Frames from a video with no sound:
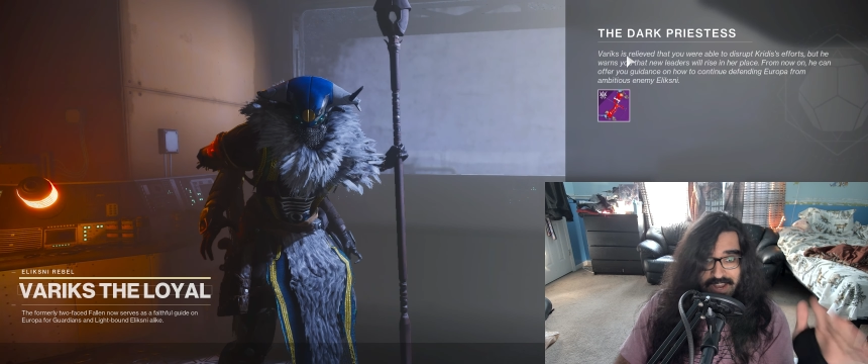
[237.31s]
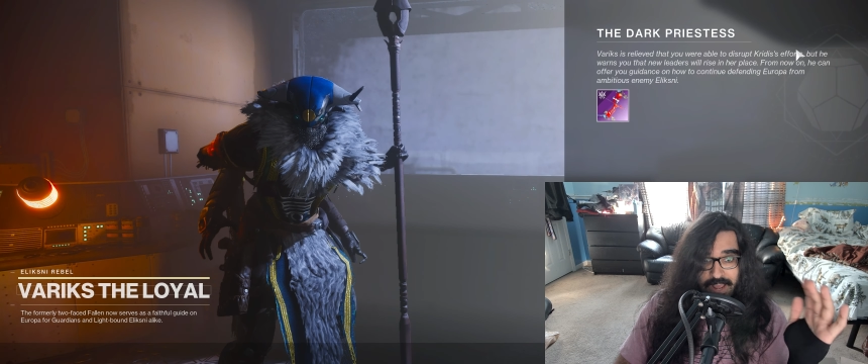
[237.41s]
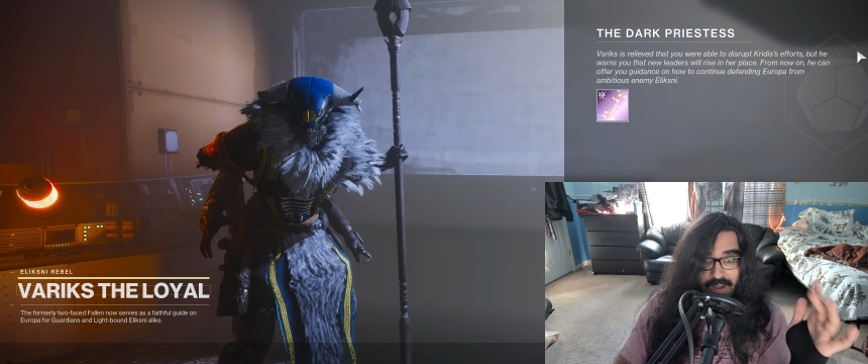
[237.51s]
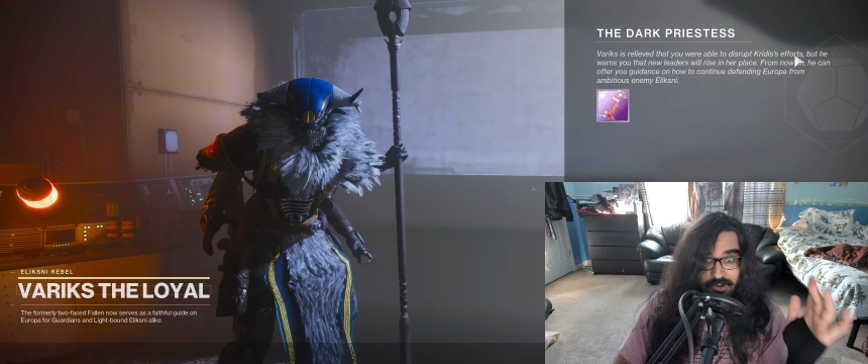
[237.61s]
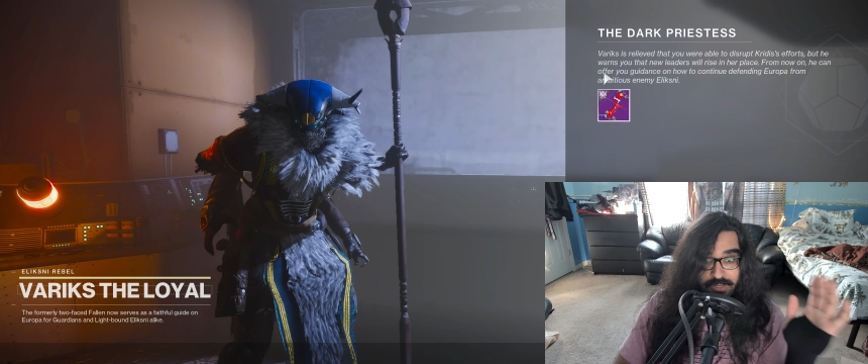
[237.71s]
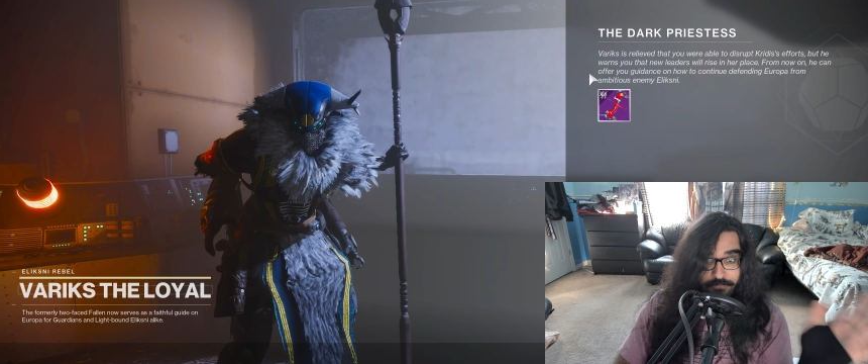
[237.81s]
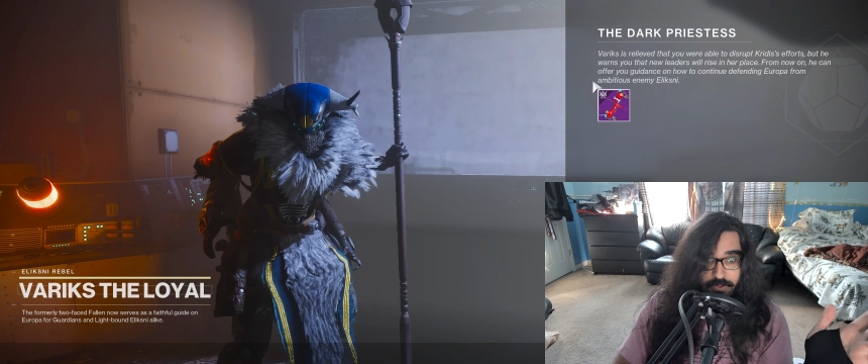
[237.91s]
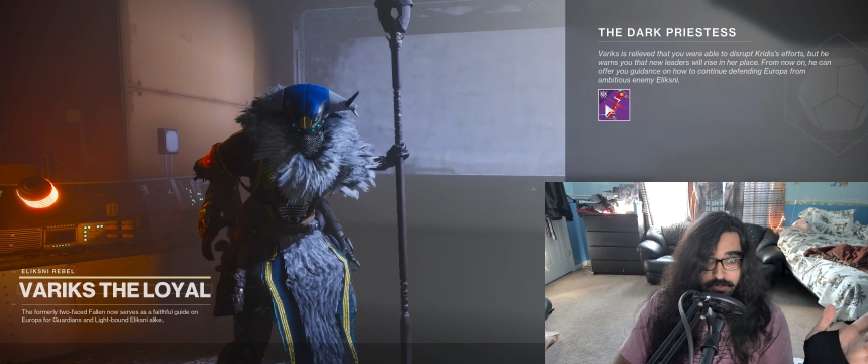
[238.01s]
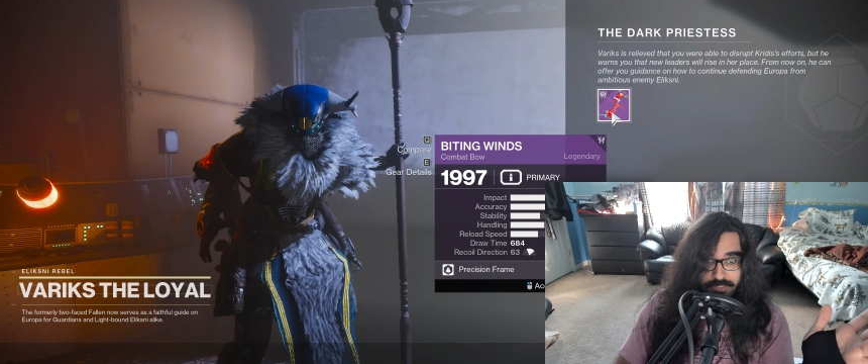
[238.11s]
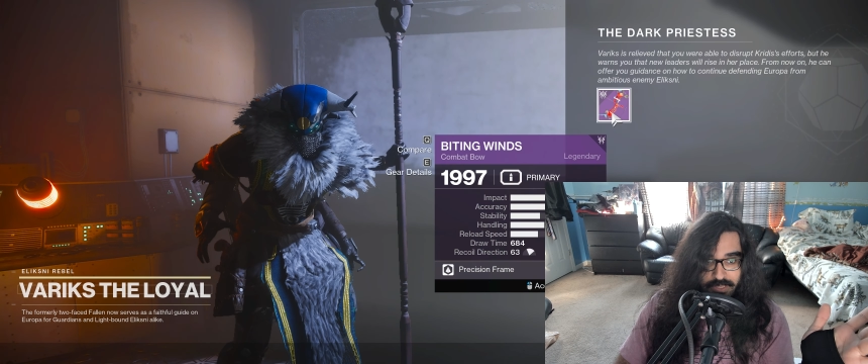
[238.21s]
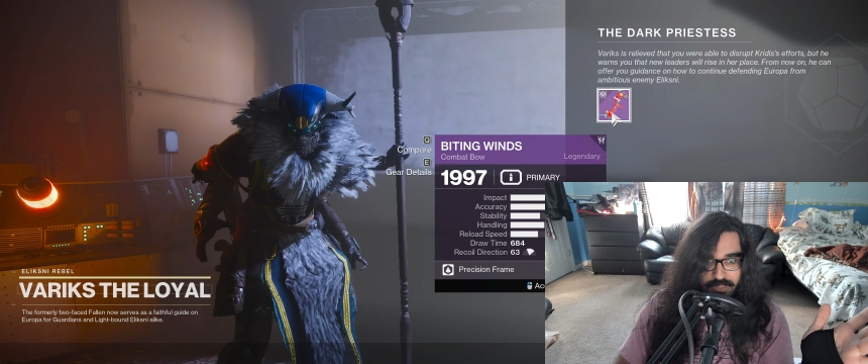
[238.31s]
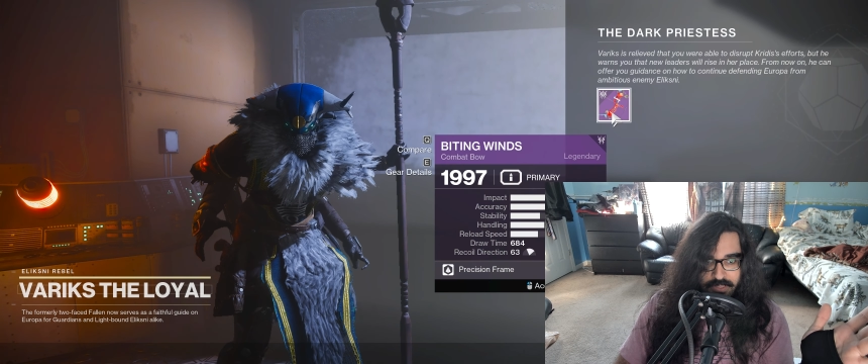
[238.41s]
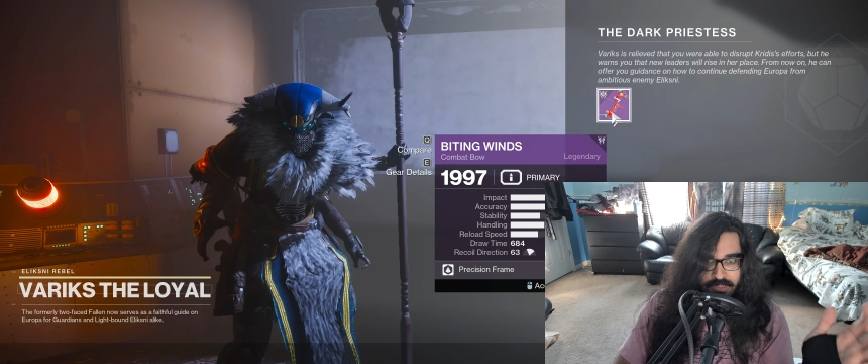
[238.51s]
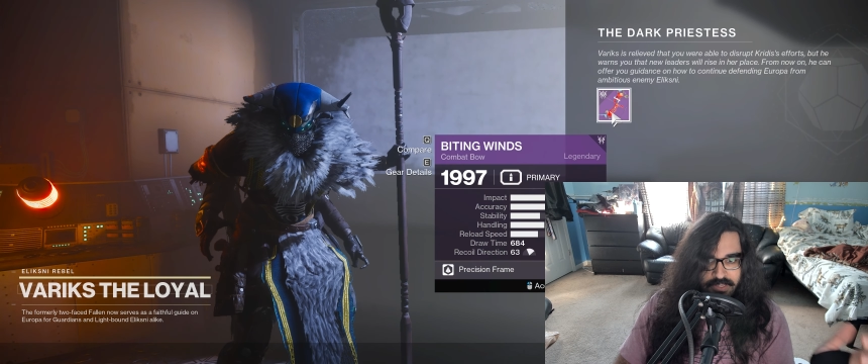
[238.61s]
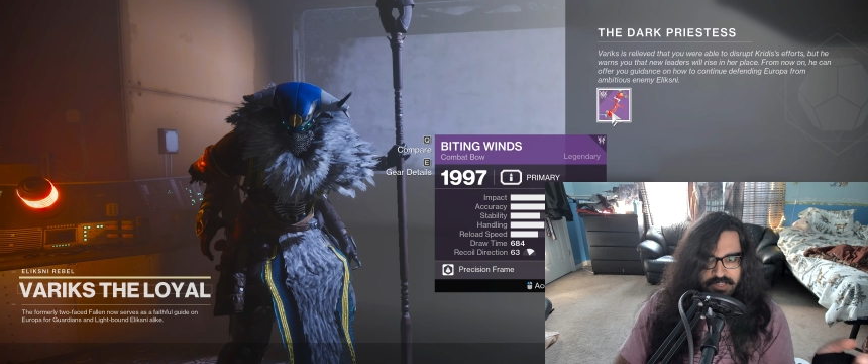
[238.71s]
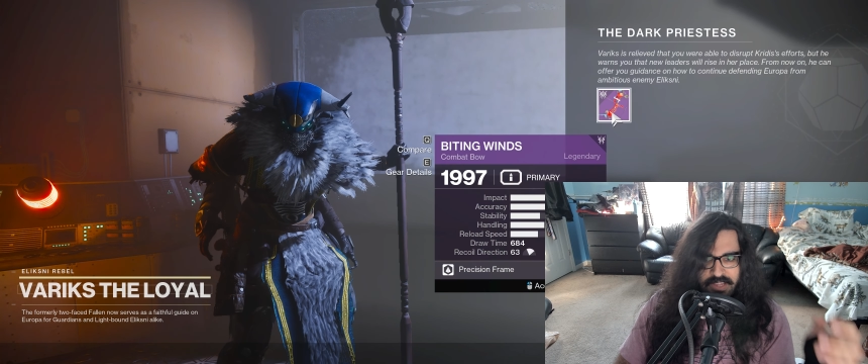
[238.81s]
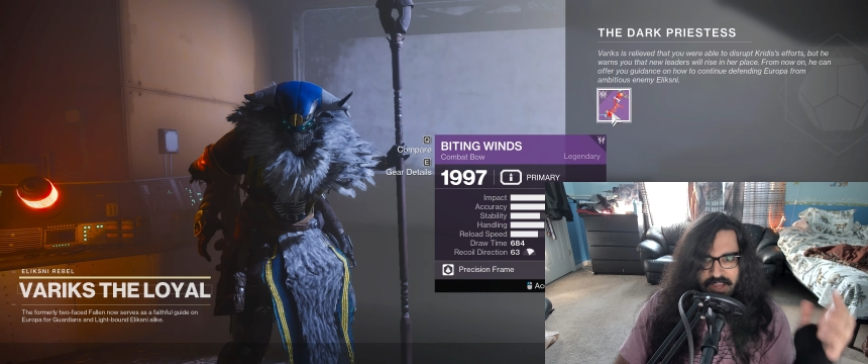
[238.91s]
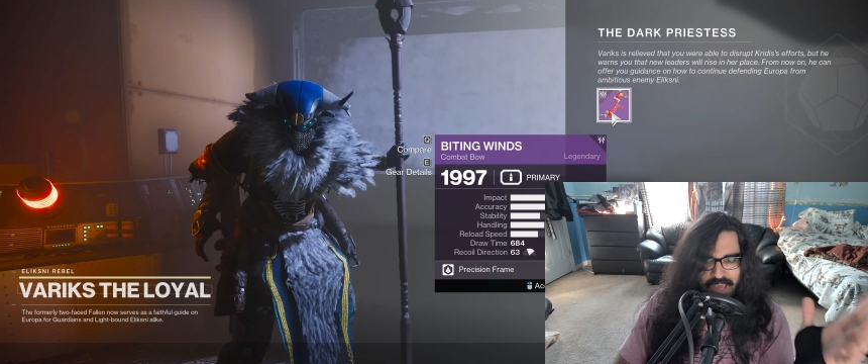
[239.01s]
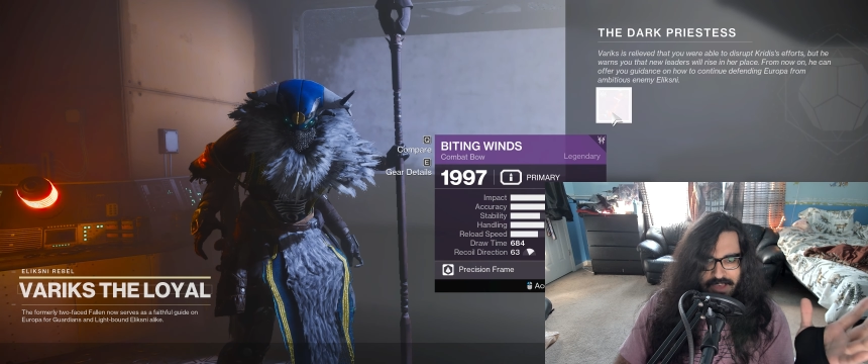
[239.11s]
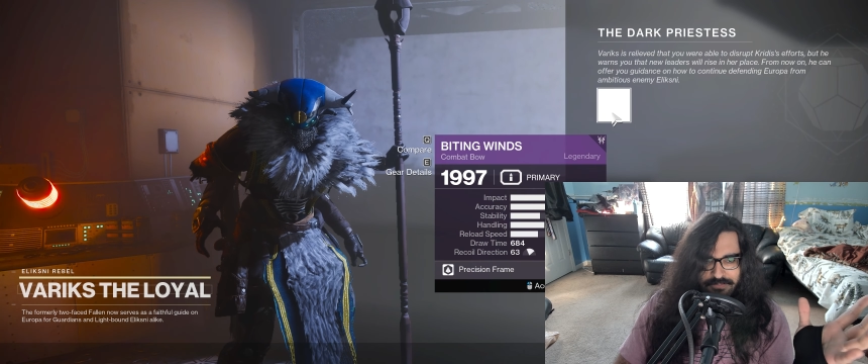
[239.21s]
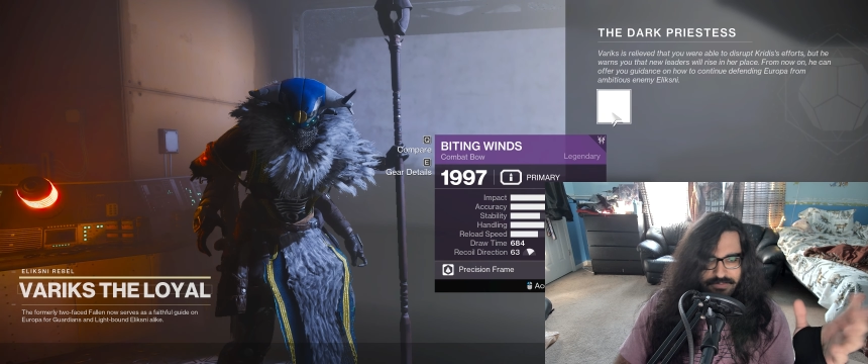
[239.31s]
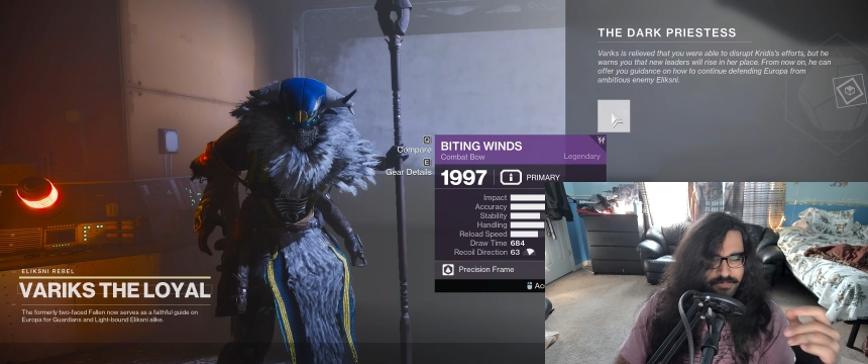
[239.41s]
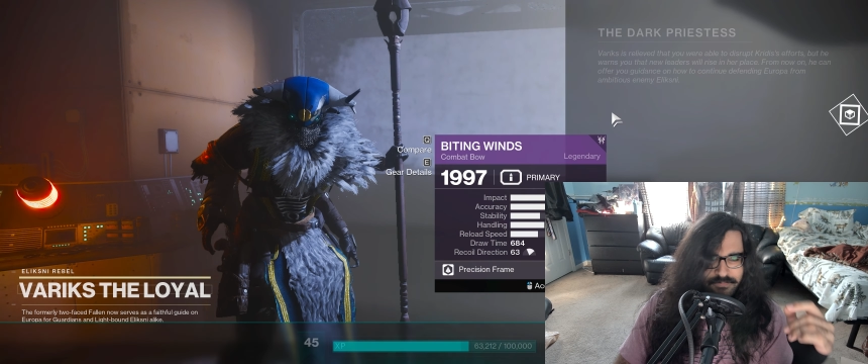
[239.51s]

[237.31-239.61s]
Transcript: at a higher difficulty. I have